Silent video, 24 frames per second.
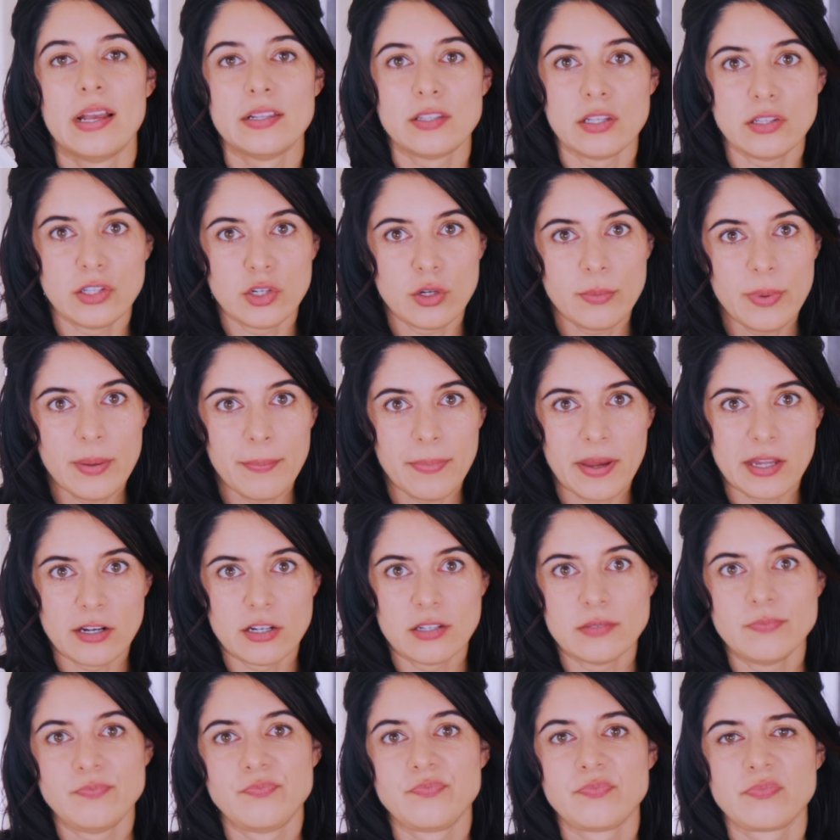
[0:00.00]
It's a little bit
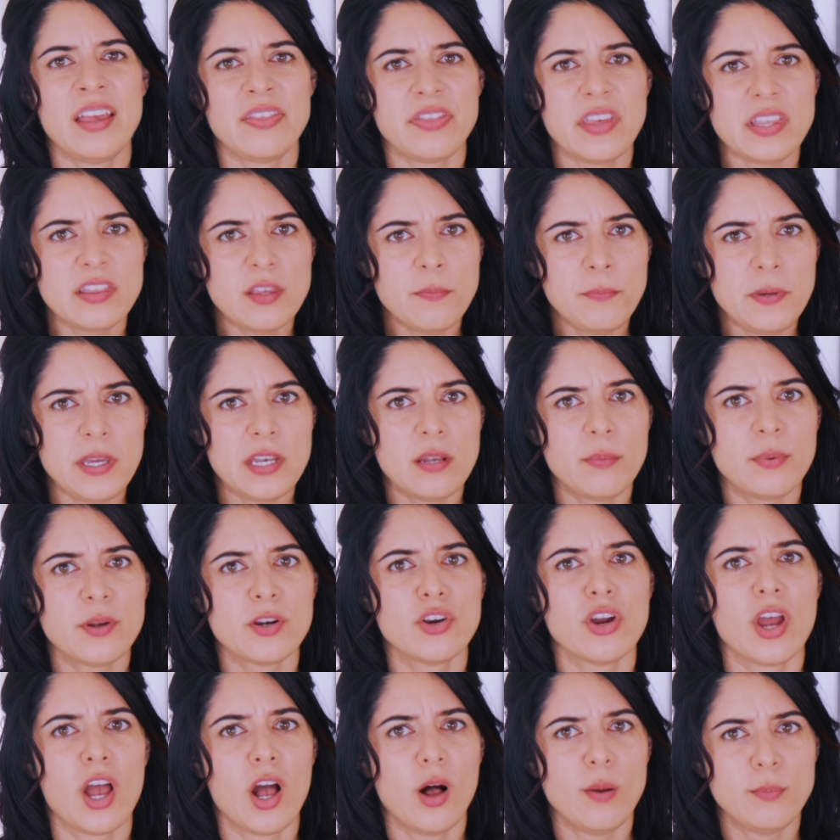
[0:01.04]
better. I think the peanut
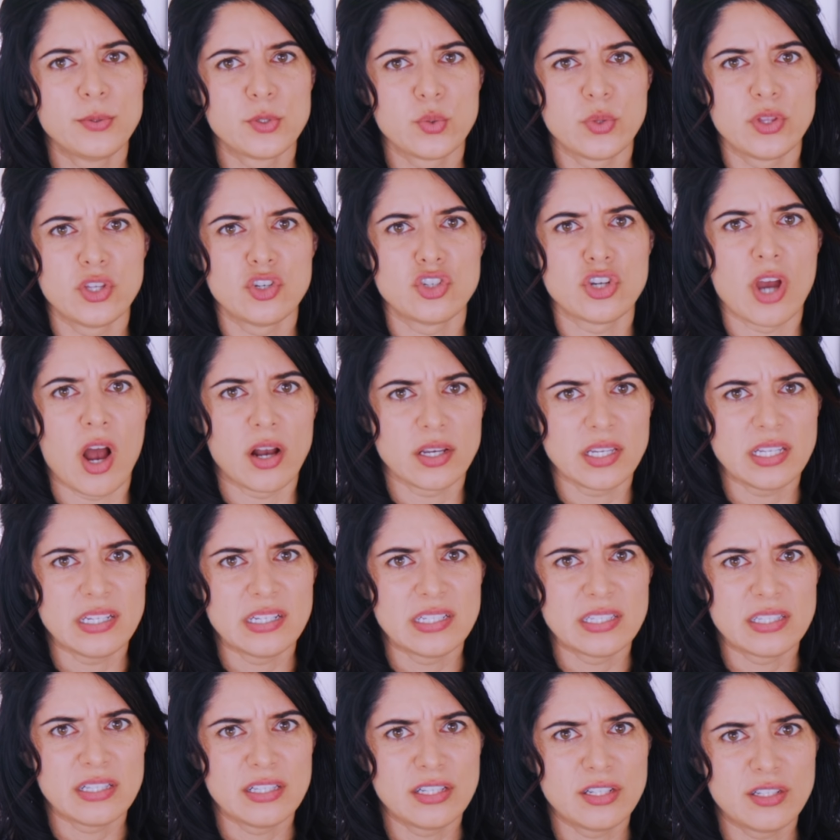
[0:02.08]
butter helps with the
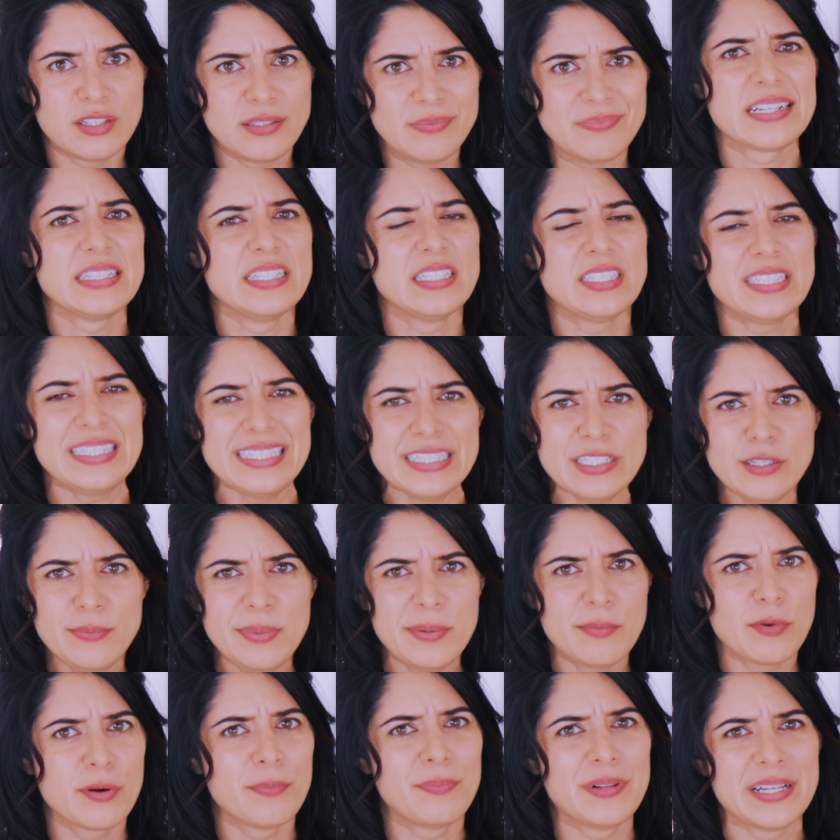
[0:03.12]
chalkiness a little. It's a little
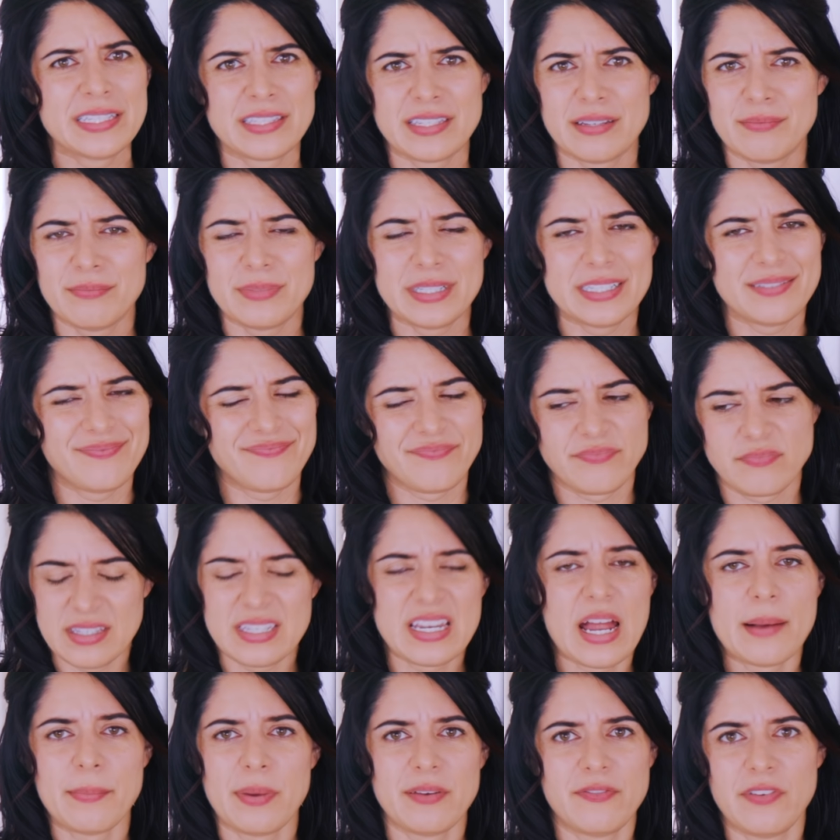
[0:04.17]
bit more pleasant, but
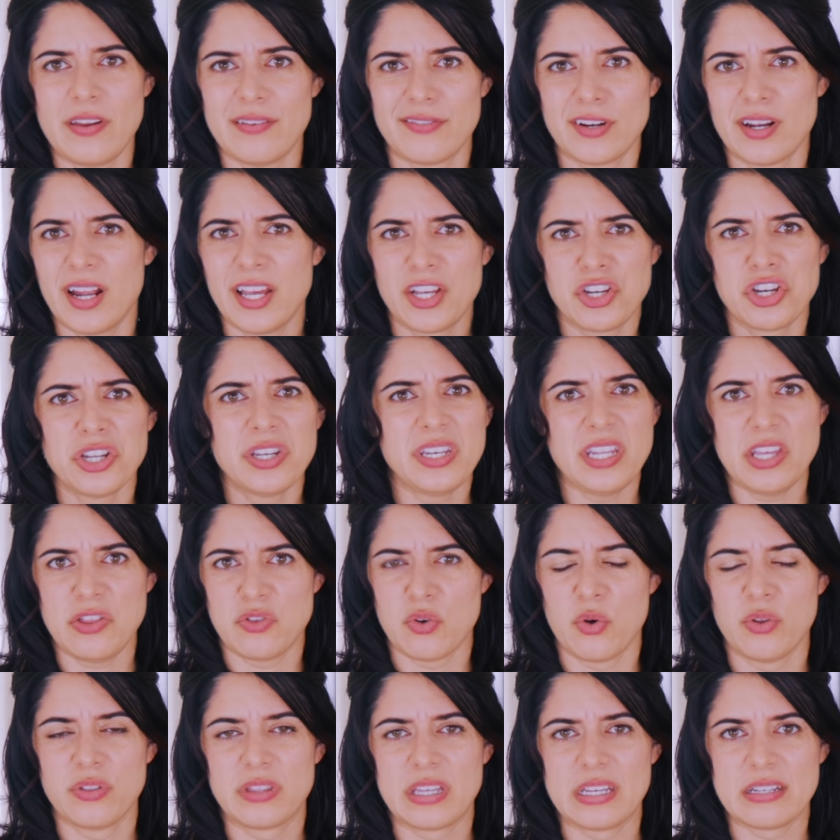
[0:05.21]
it's not my favorite. I couldn't eat the whole